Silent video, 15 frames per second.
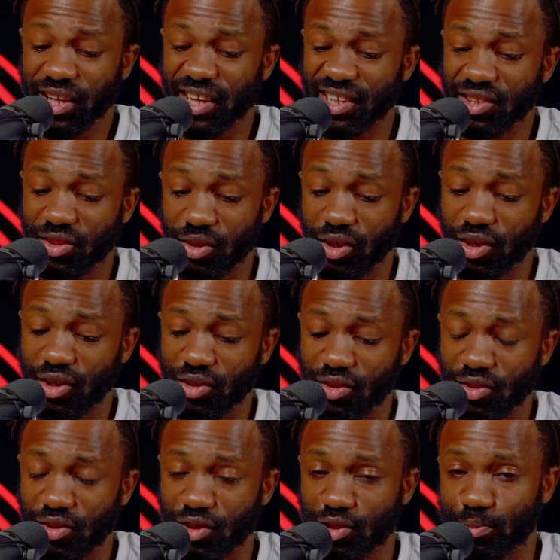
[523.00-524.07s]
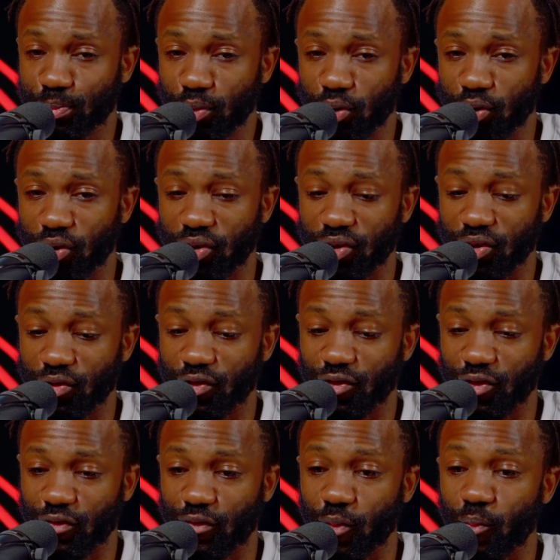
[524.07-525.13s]
like the sport,
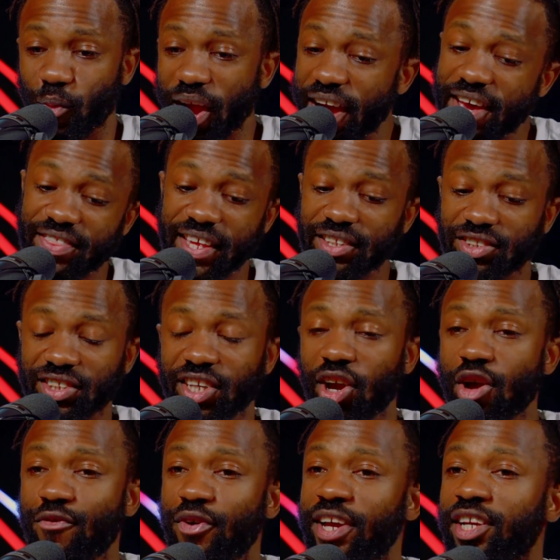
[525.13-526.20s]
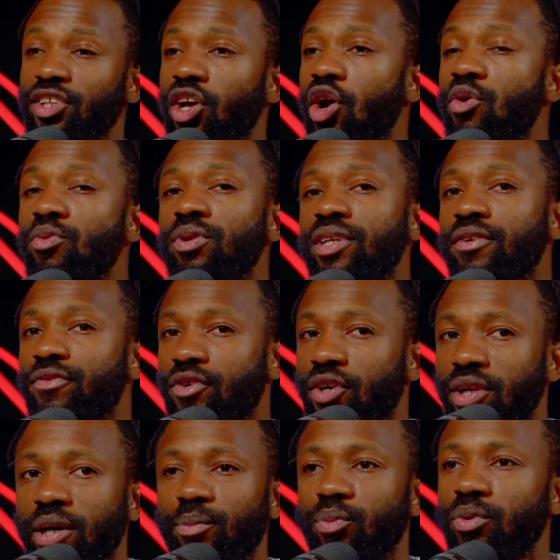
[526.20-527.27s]
from where they took it over, it could only have
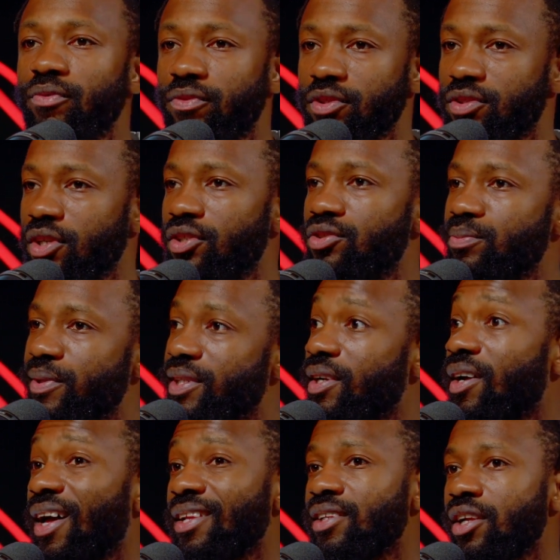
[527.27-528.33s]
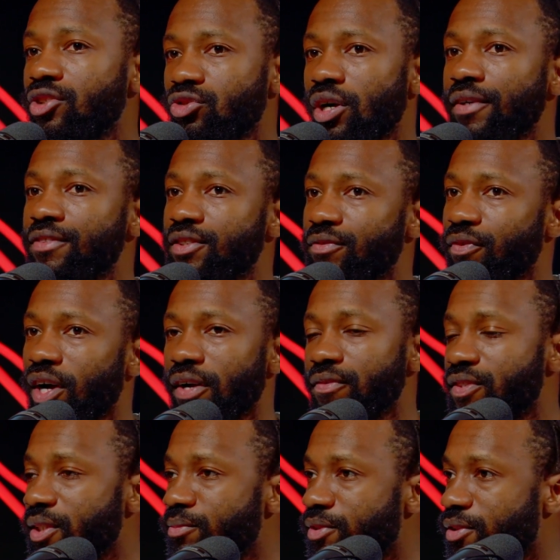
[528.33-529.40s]
gone up with the social media. And Drive to Survive
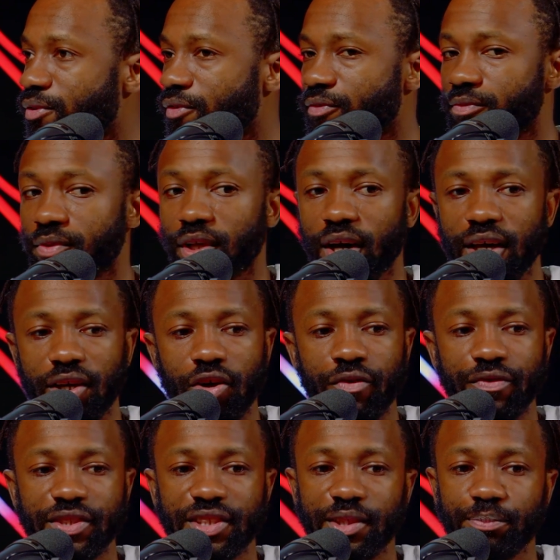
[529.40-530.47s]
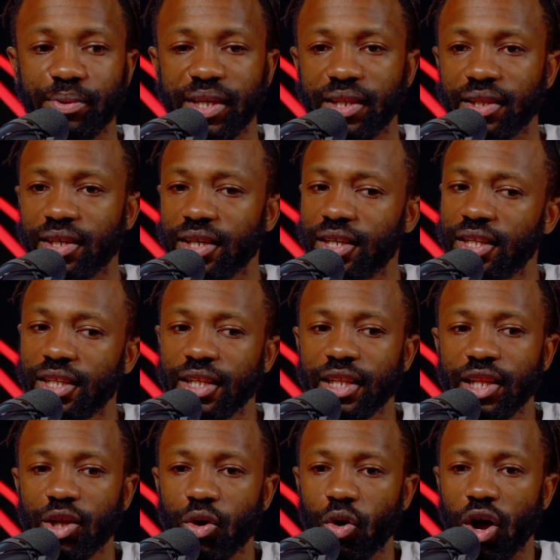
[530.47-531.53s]
seems to have obviously been
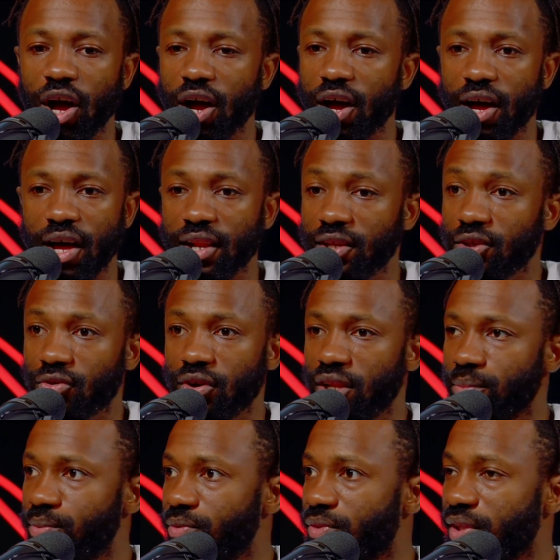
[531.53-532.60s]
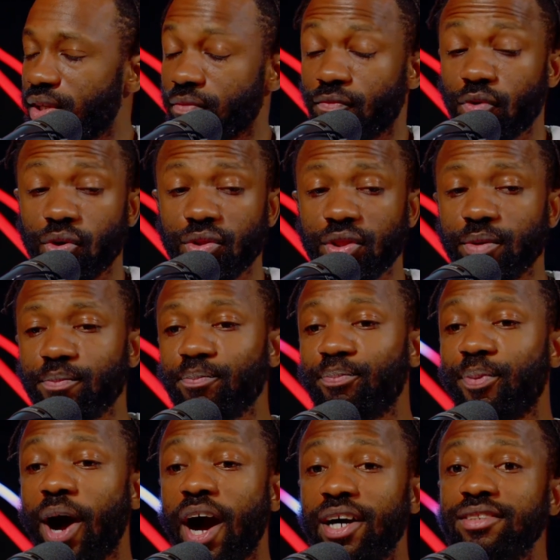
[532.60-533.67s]
an incredible thing for them.
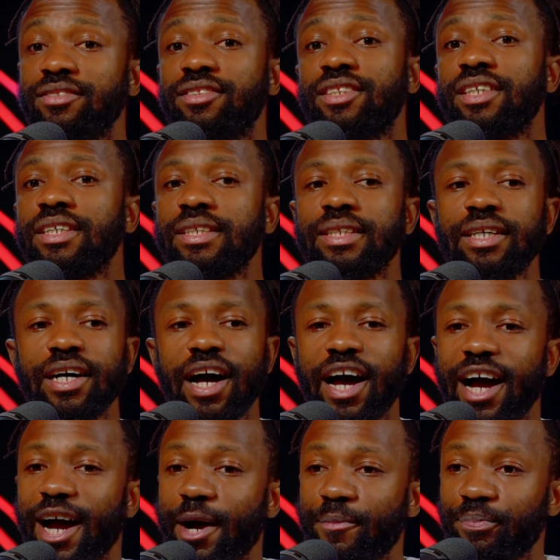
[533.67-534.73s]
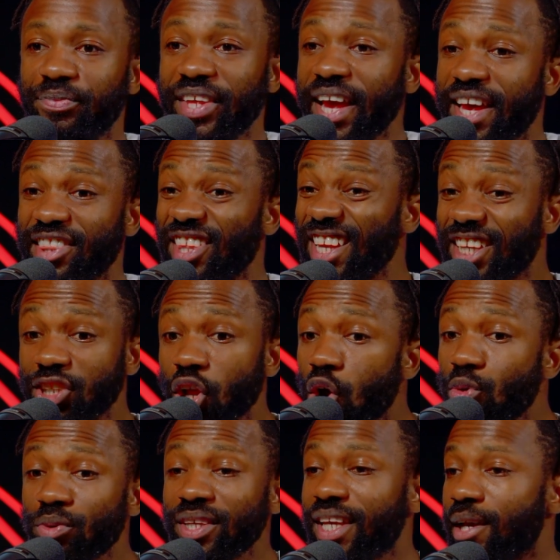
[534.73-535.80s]
But it can
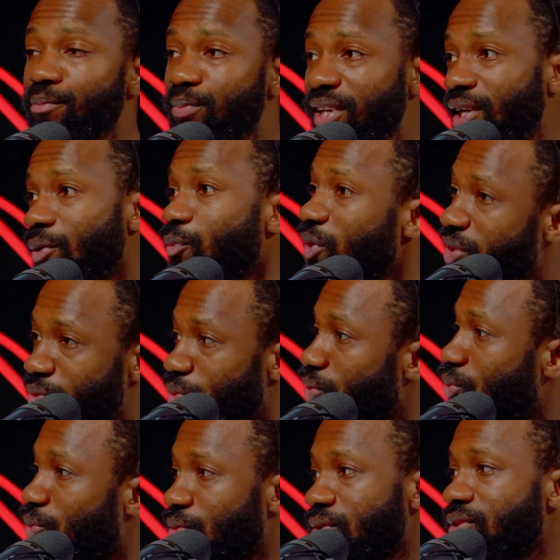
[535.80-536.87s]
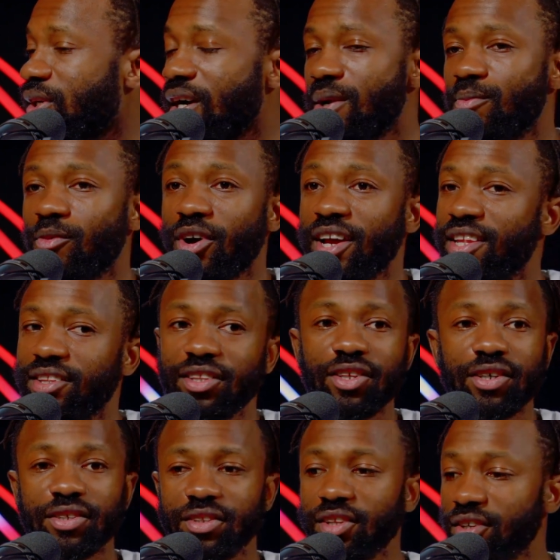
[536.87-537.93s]
only get bigger. We talk all the time, right?
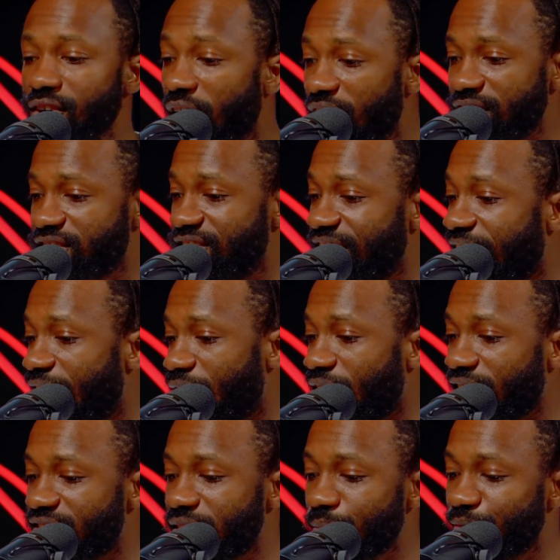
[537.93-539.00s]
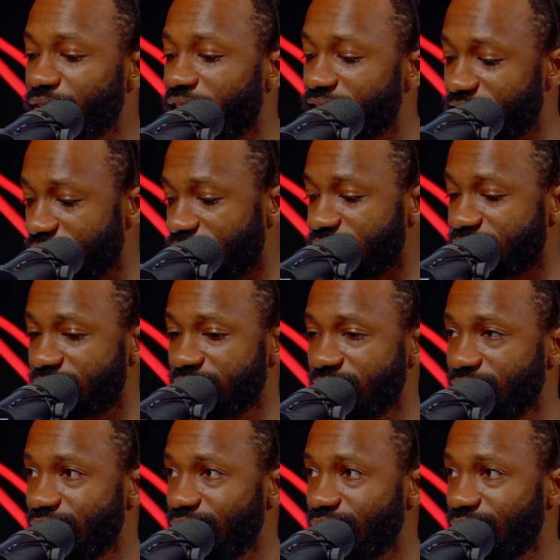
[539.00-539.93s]
Look at us now. Something like this